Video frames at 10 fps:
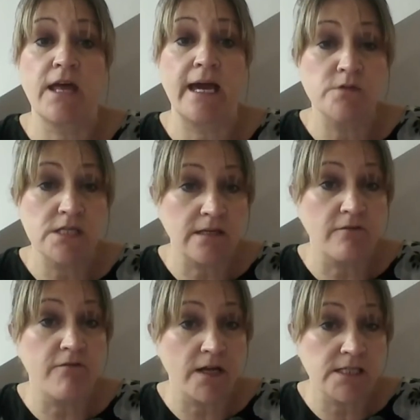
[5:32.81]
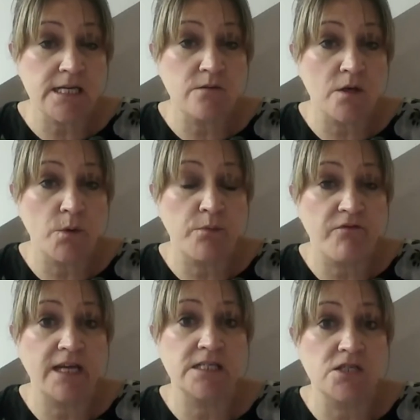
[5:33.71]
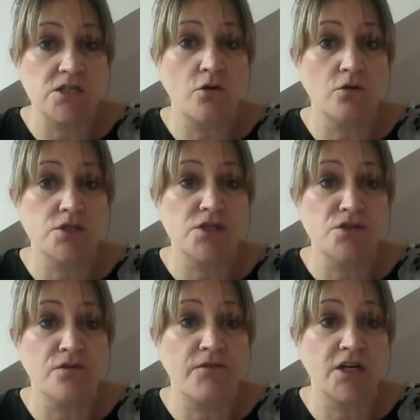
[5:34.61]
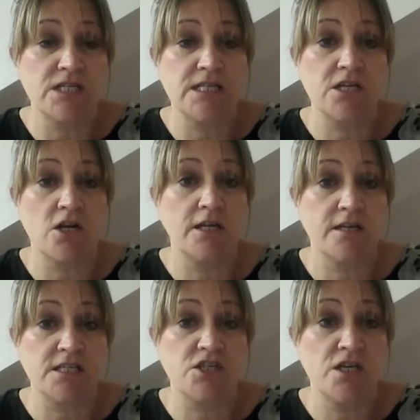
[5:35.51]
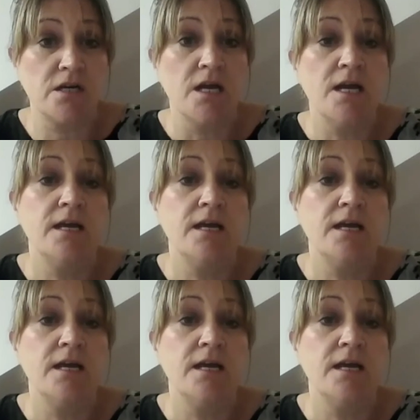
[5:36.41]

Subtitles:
counselling funding that we provided to colleges and universities earlier this year,